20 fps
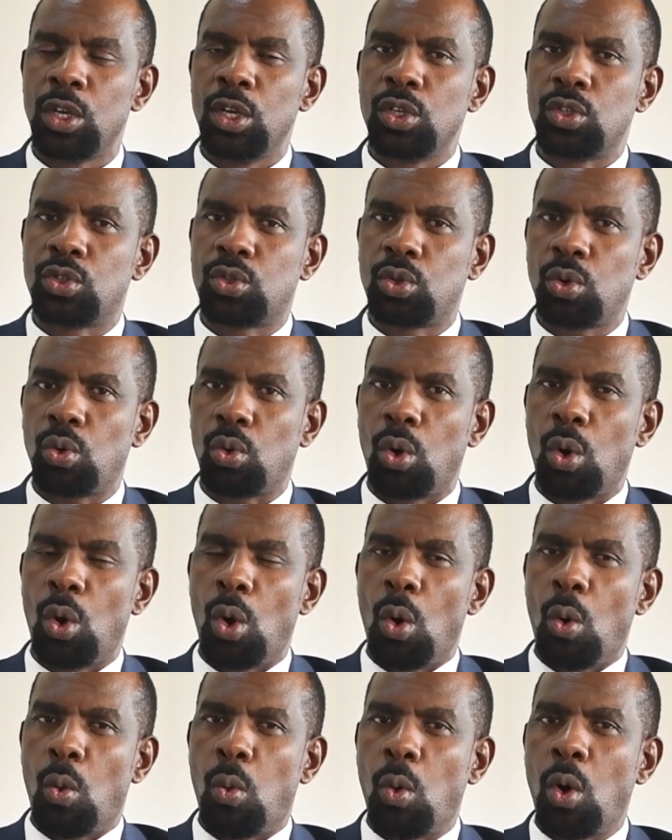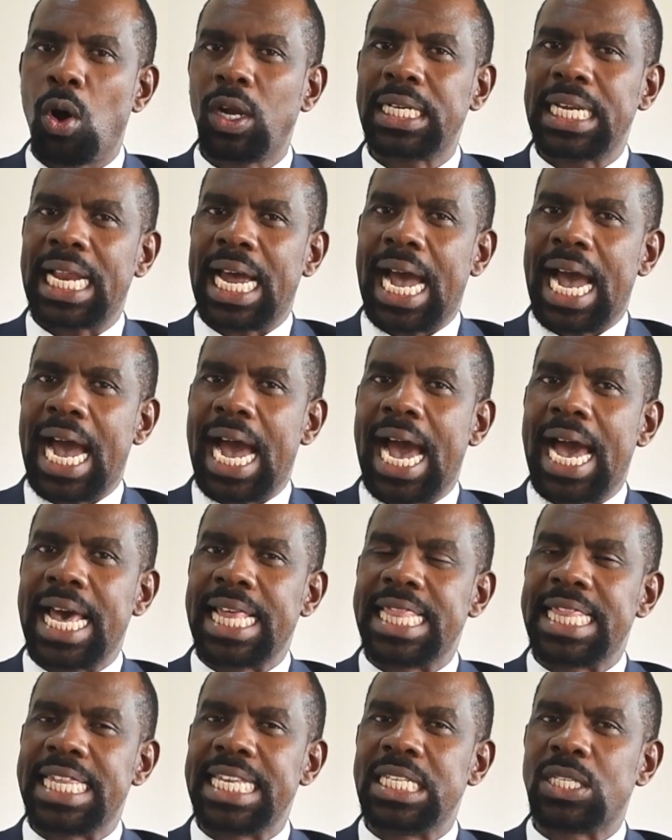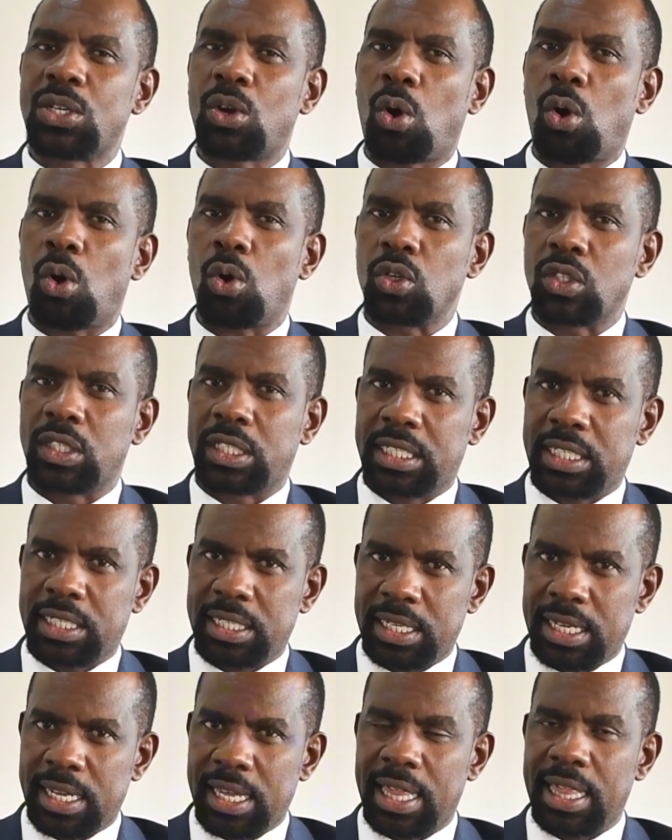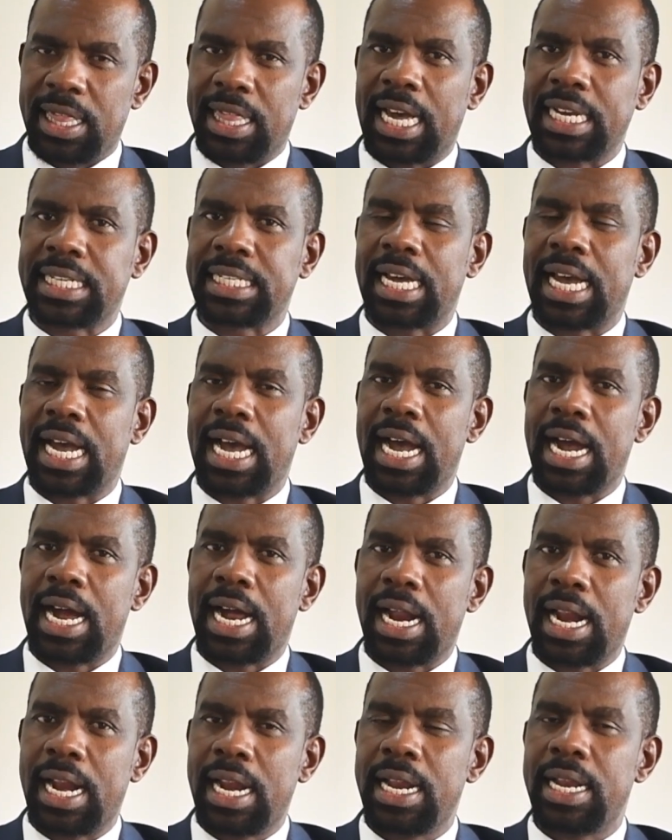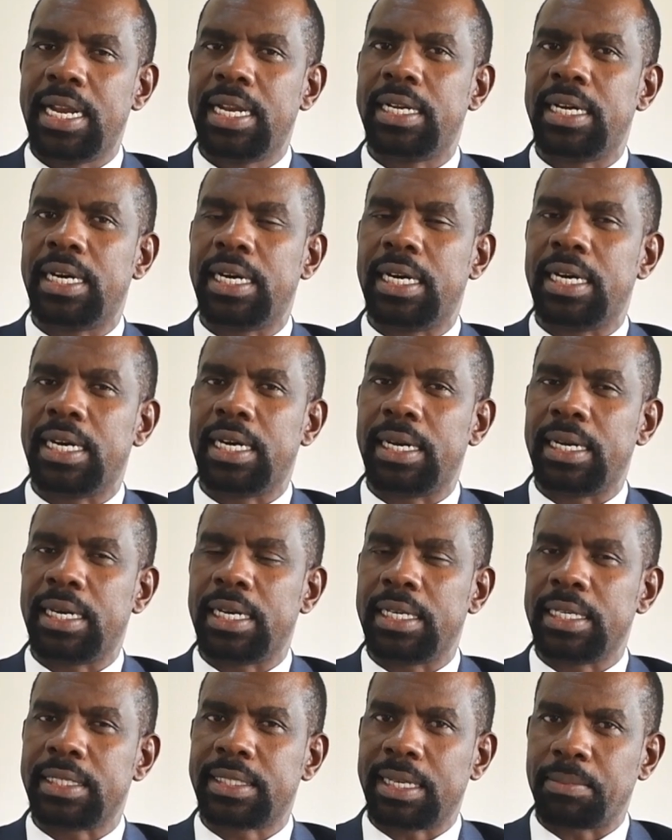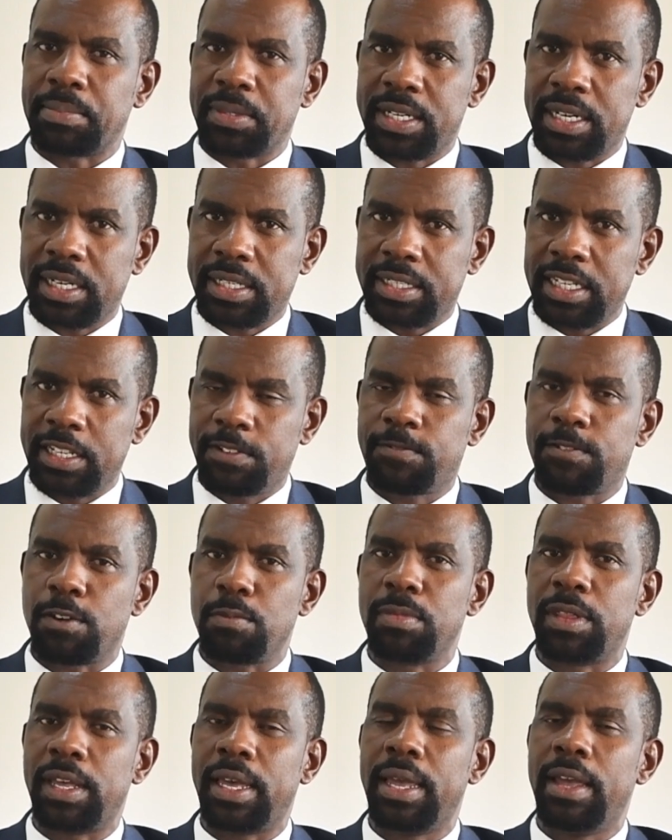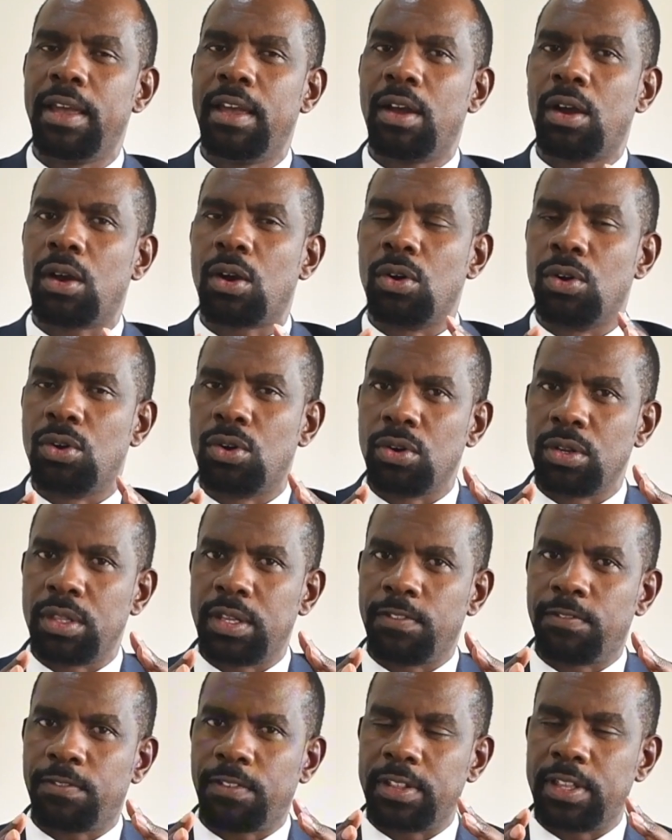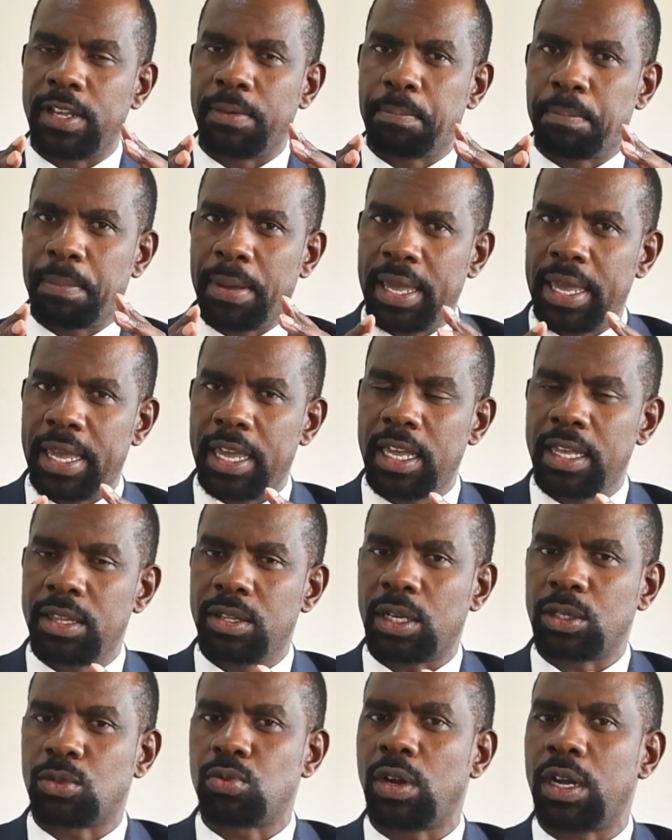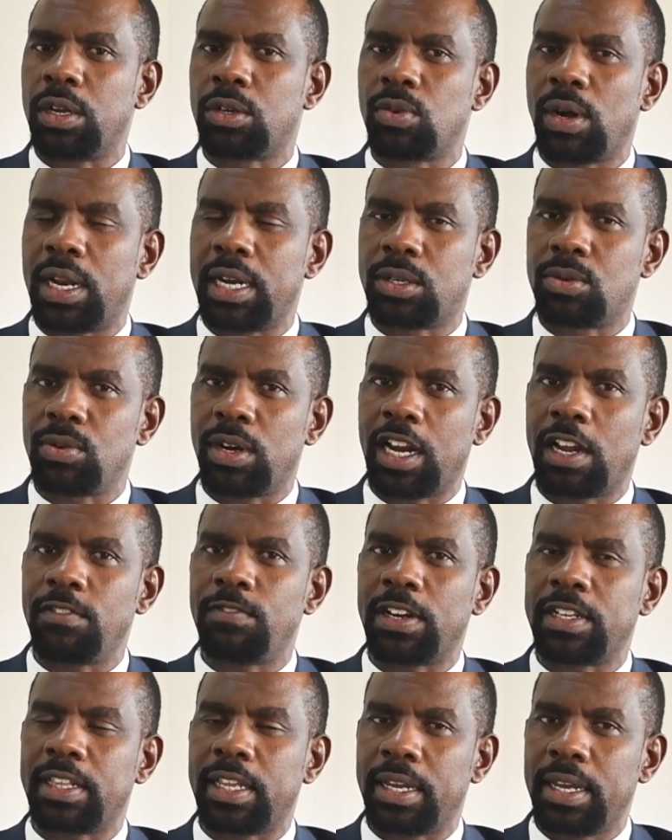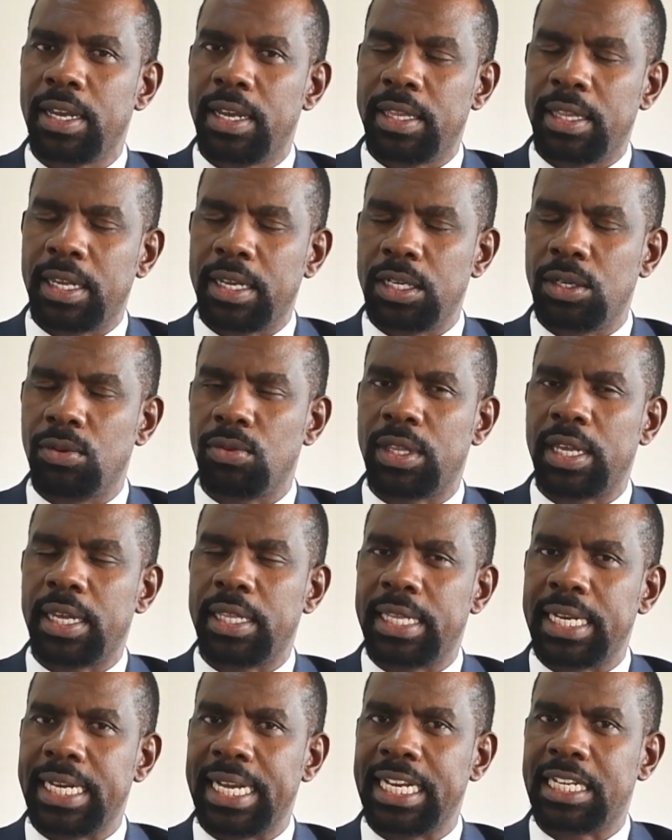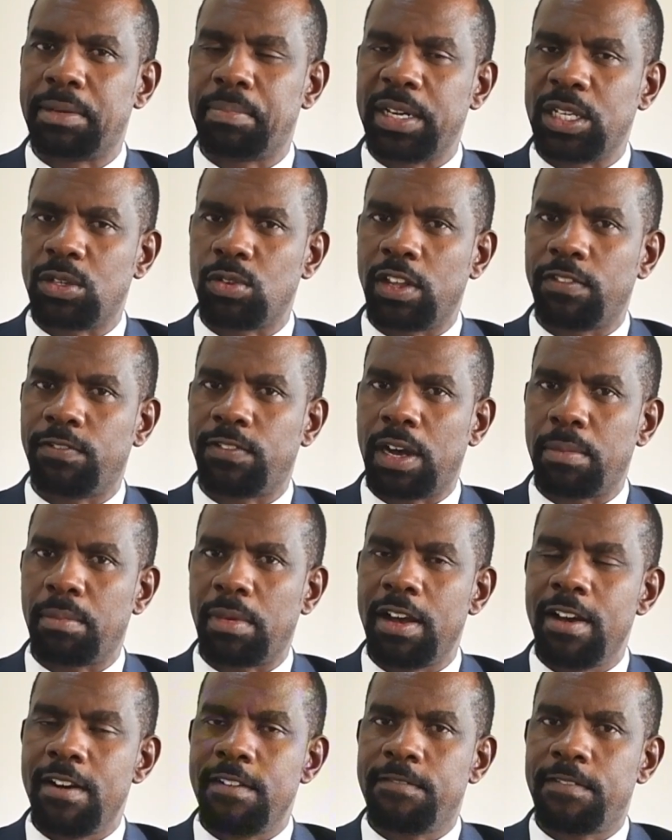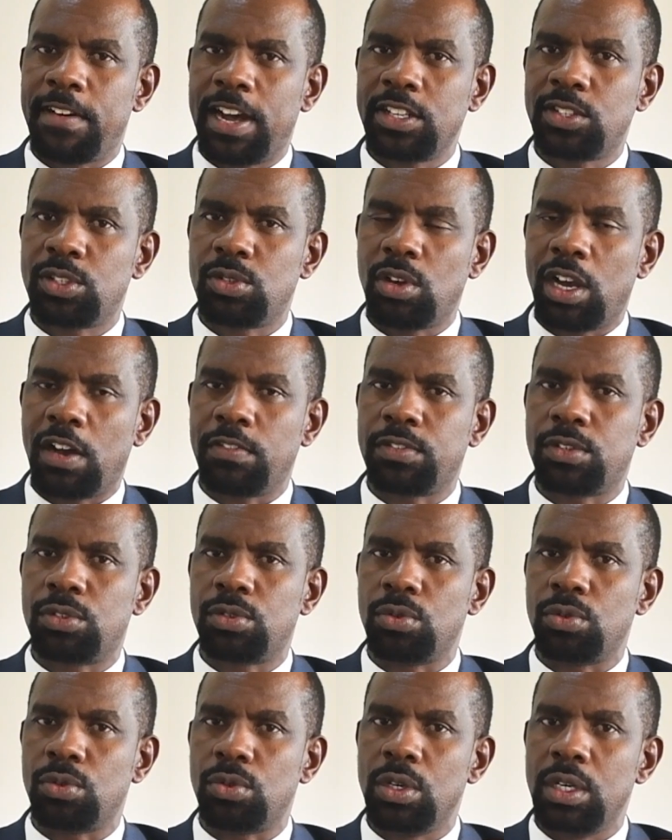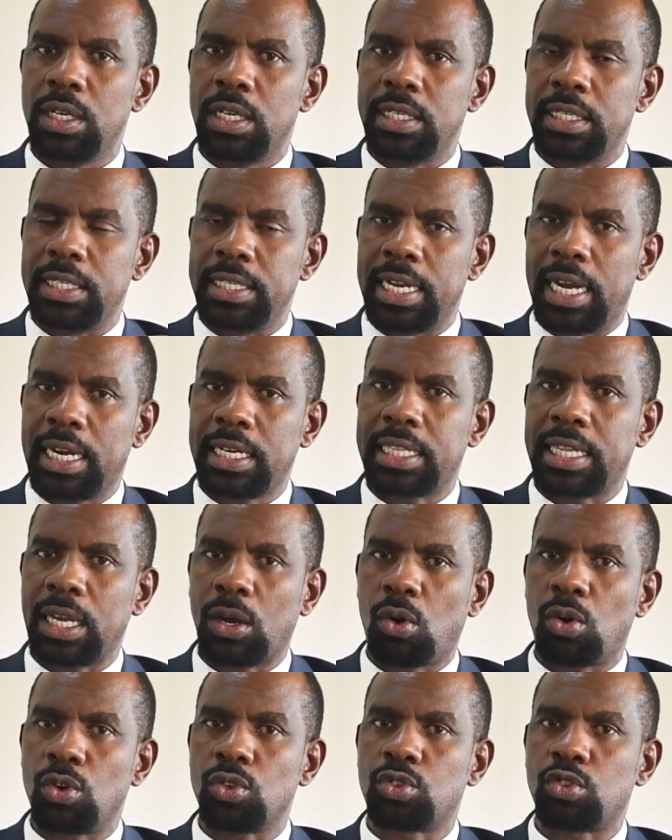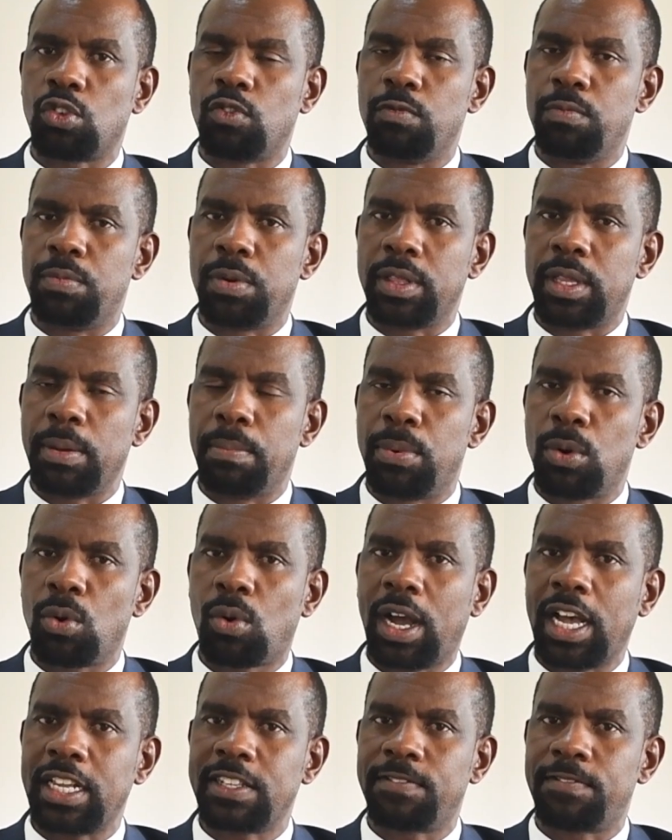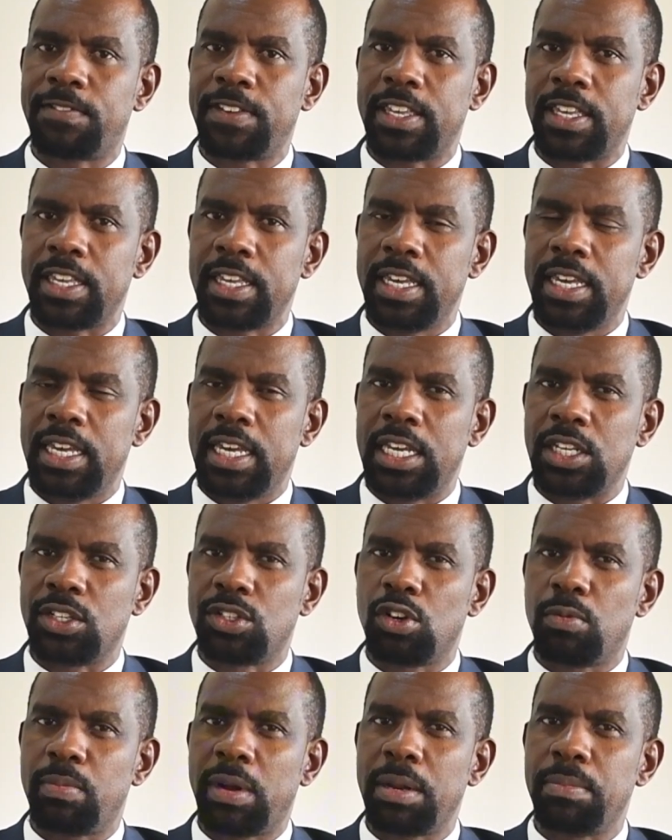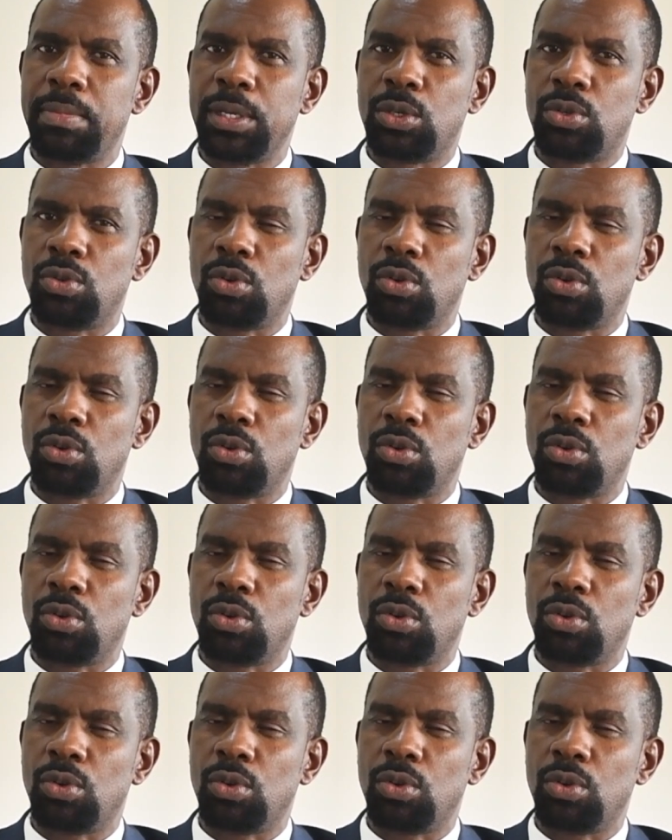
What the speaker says: So what are these costs that are subtracted from the pay to arrive at the net pay to the farmer? First, you have to deduct the cost of the broker's fee. Is normally